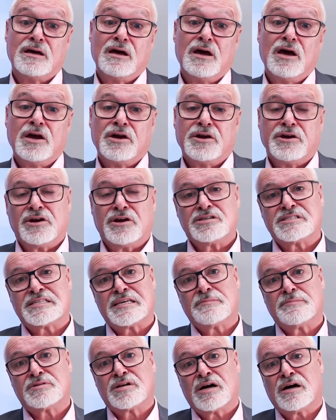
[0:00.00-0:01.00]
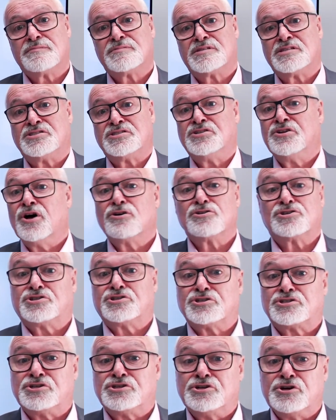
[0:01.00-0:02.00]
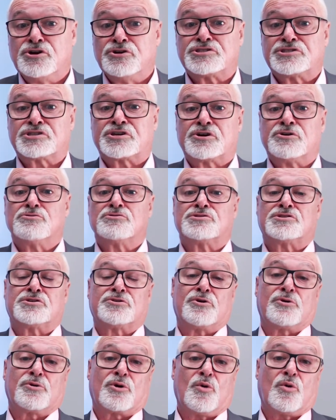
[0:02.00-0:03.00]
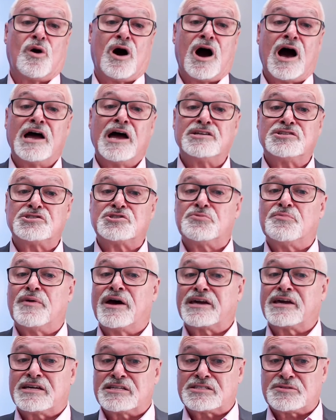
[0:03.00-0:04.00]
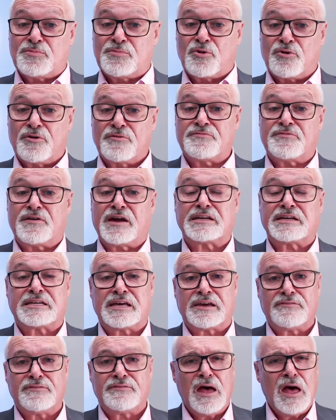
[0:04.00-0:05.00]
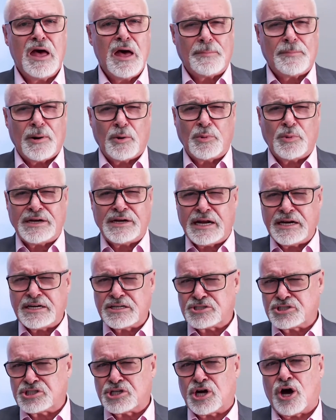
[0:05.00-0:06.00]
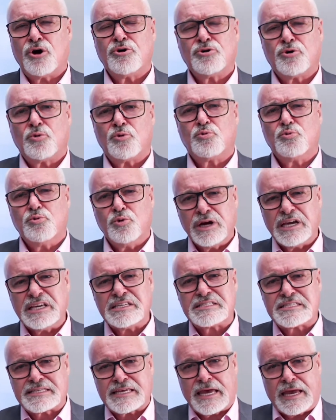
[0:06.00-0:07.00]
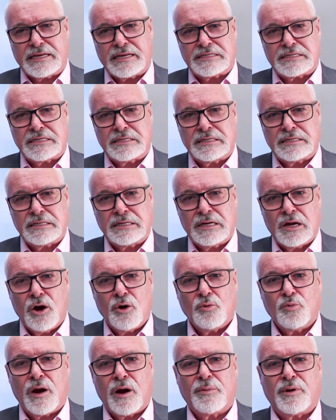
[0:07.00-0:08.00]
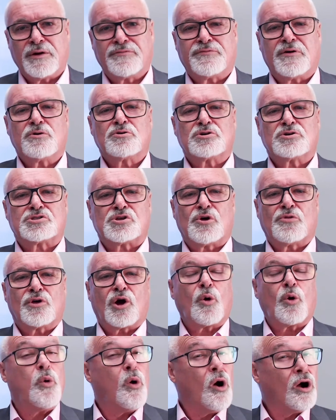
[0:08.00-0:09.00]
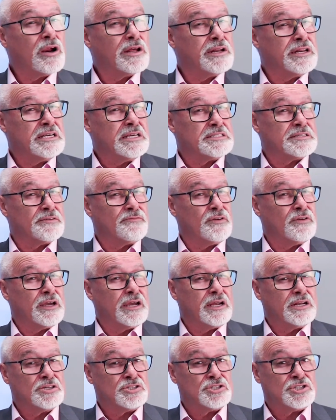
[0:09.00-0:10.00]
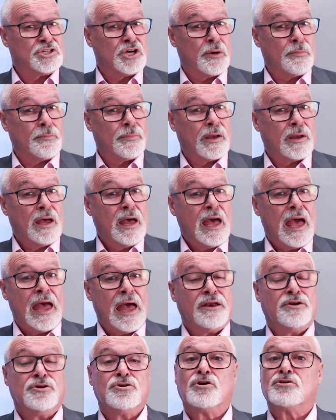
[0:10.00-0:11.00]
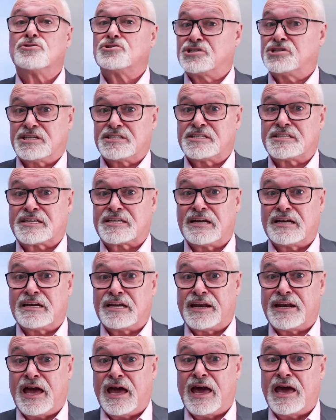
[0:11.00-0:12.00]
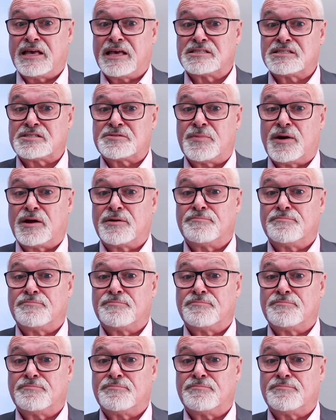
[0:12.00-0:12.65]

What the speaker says: You know, sometimes it's not just new skills that are required to make us more effective, but we need a total reset where we focus on the qualities of leadership and not just skill enhancement.